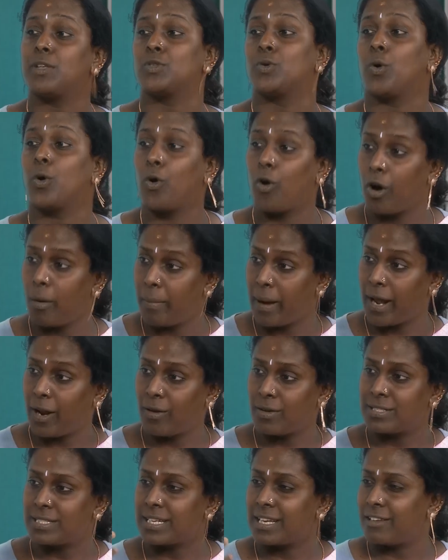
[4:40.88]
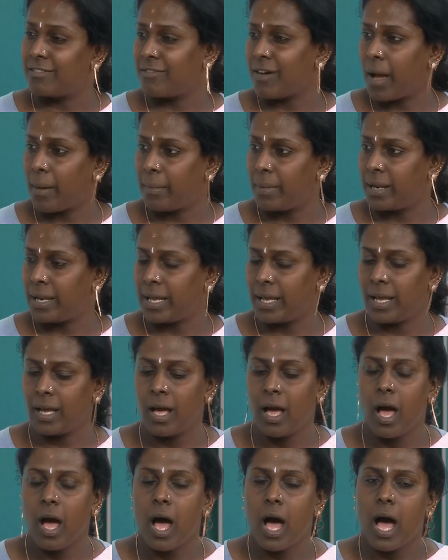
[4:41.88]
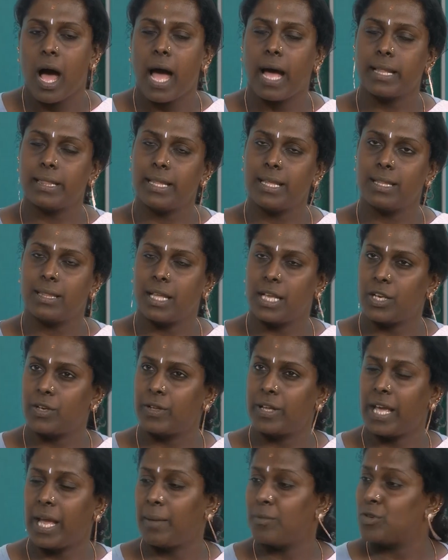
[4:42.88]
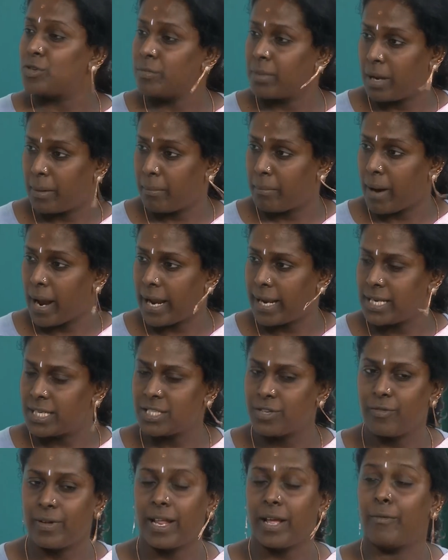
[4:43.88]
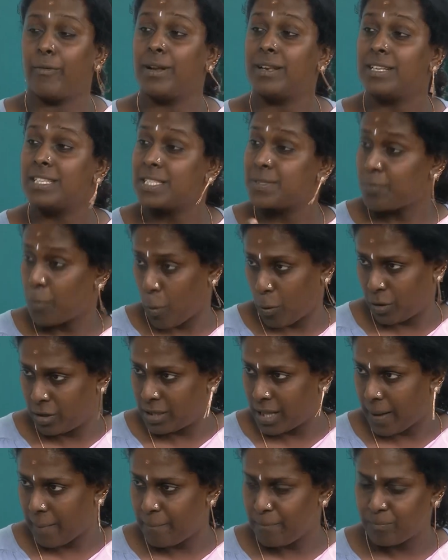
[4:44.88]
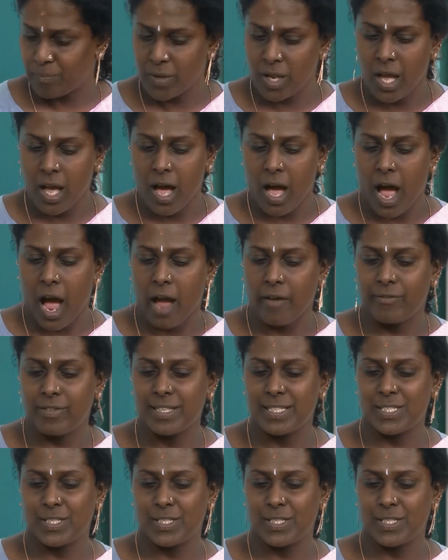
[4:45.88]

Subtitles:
so-called biological family. I think that came to my mind when I went and spoke to them. I felt